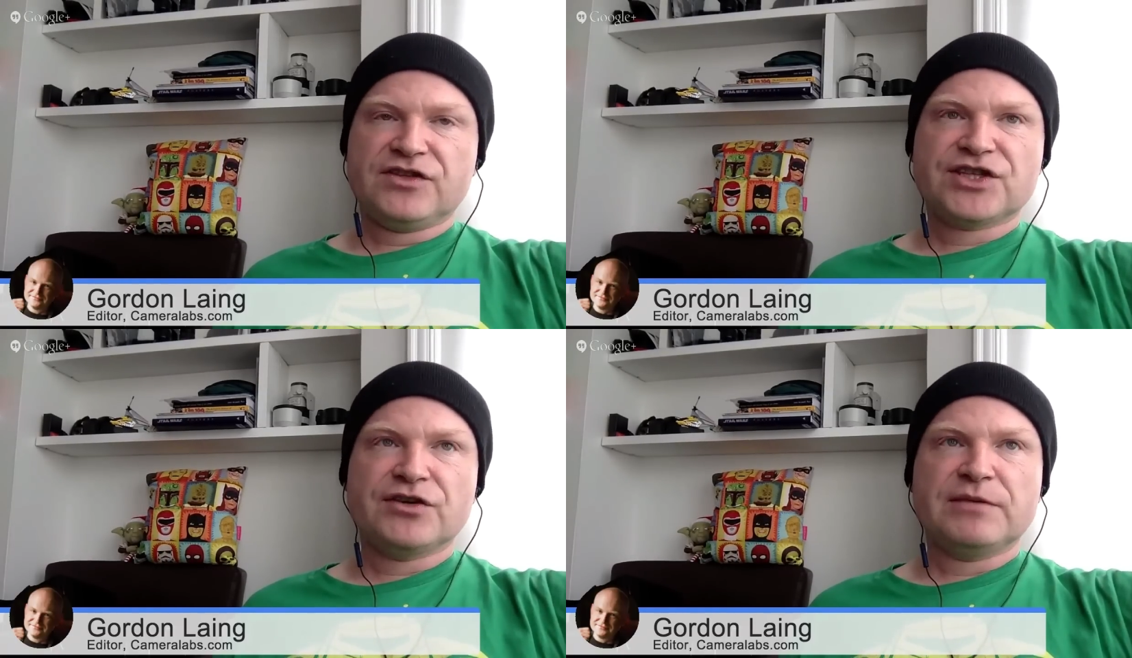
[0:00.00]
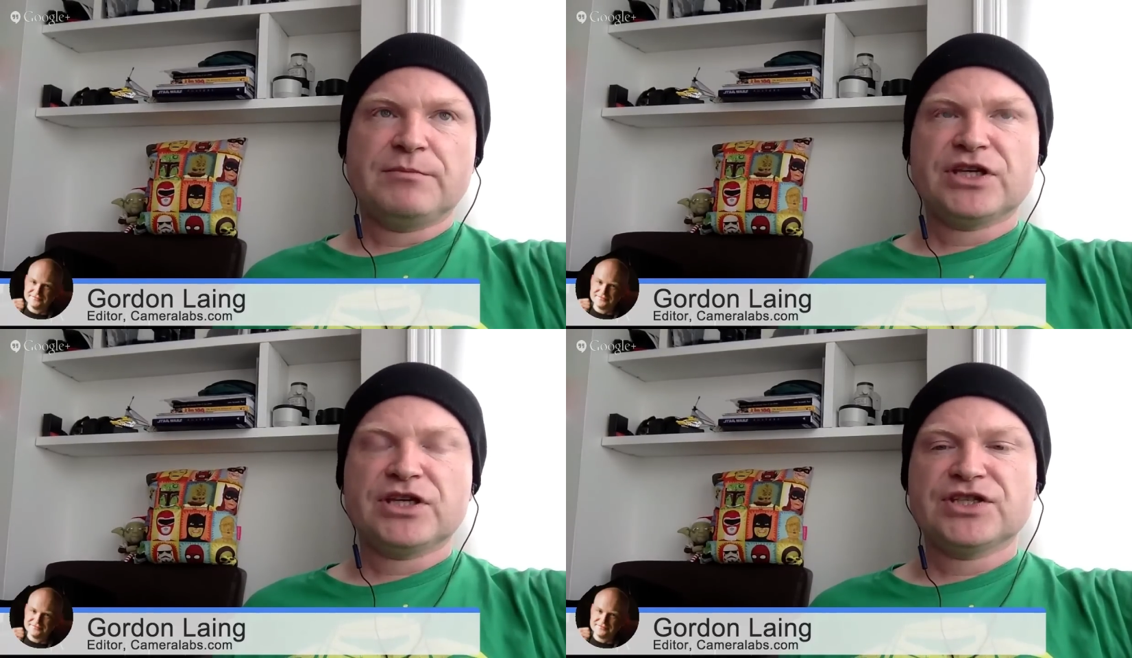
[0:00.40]
Speaker 1: the Sony,
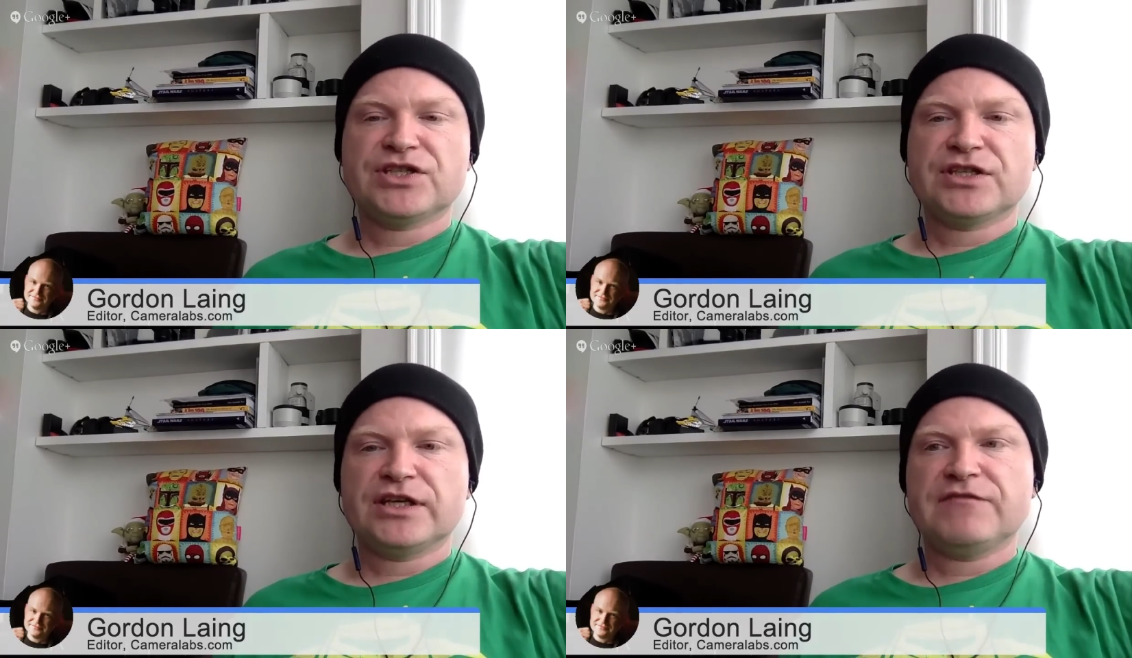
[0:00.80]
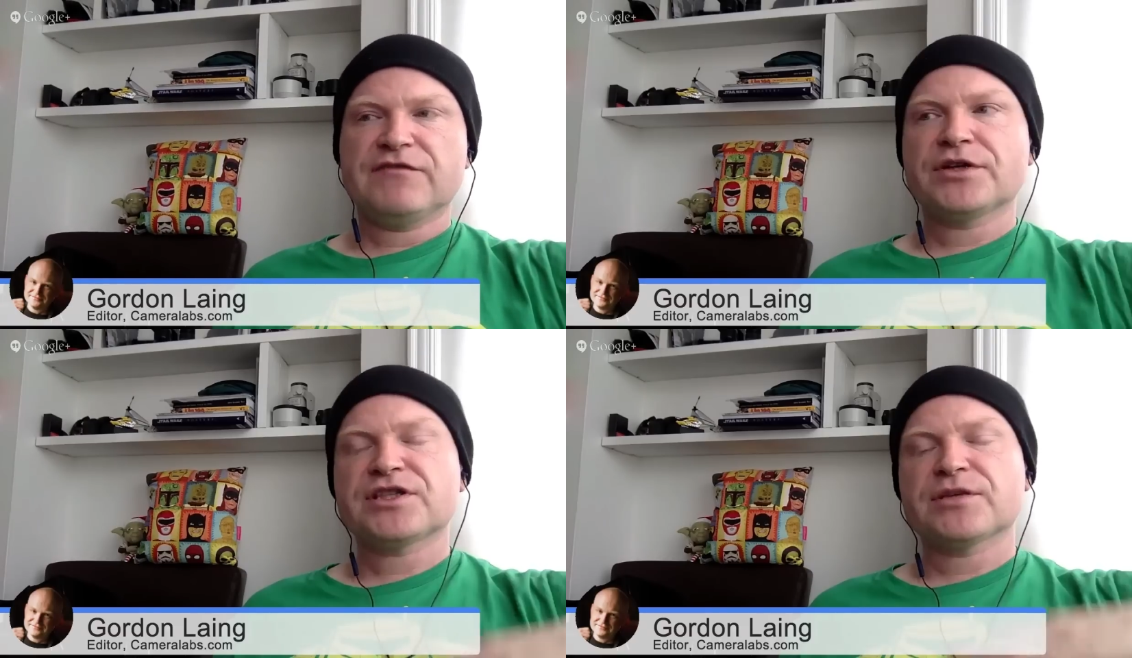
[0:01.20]
because
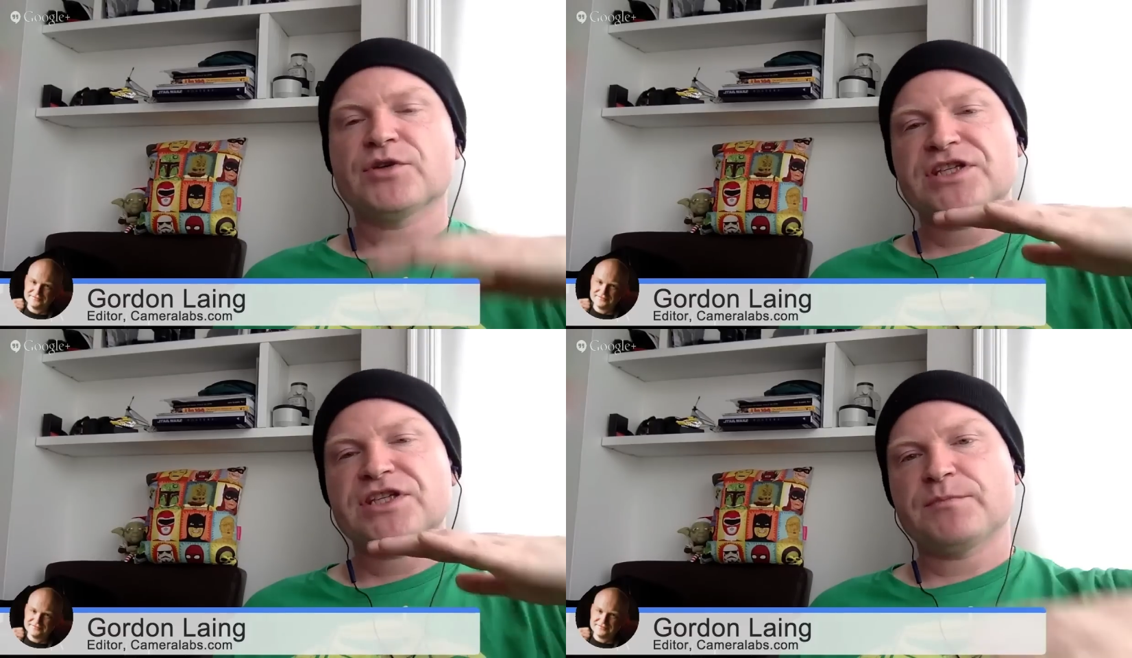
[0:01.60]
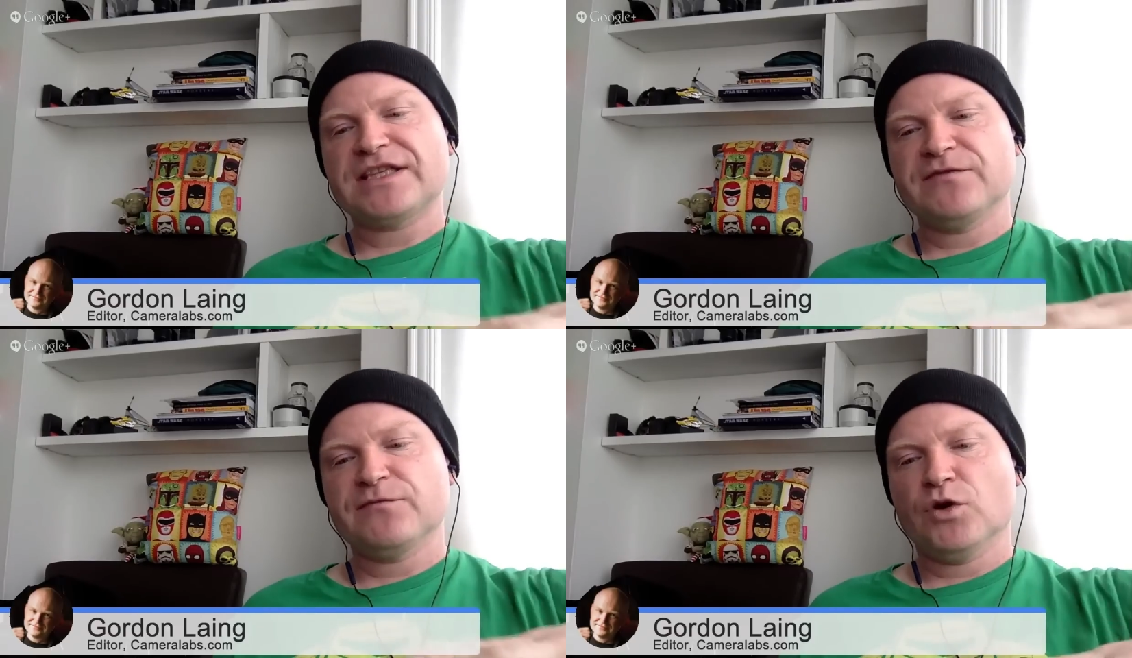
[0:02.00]
even though it's the most
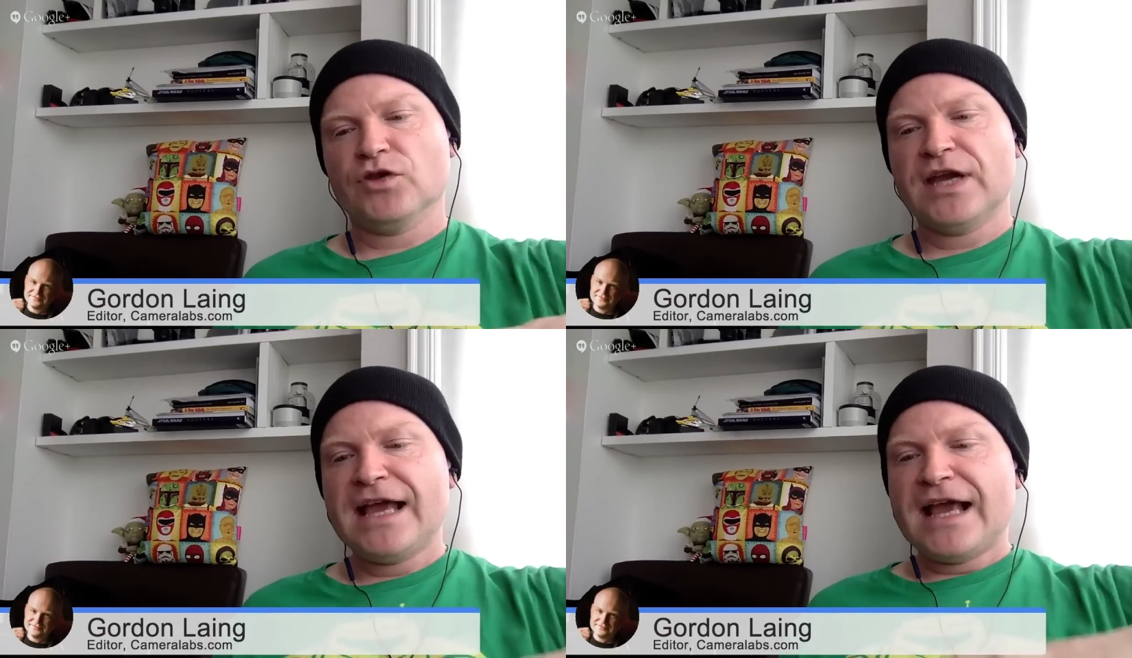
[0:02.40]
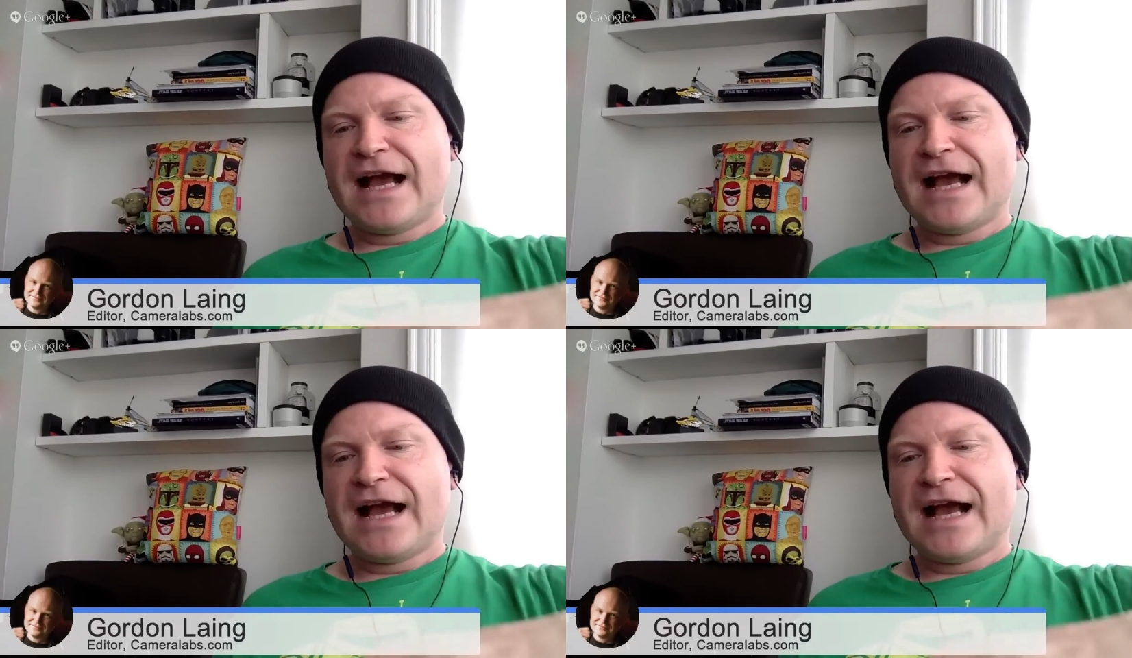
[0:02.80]
expensive one,